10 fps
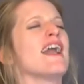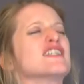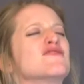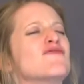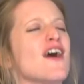
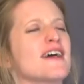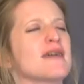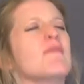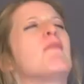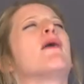and
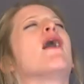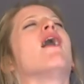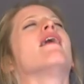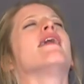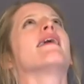
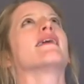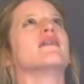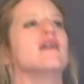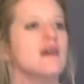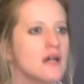it's
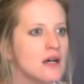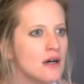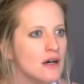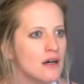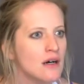fucking burning!
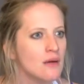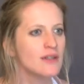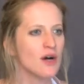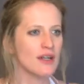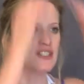
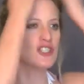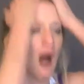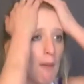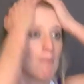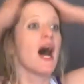We've got to
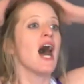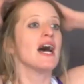jump!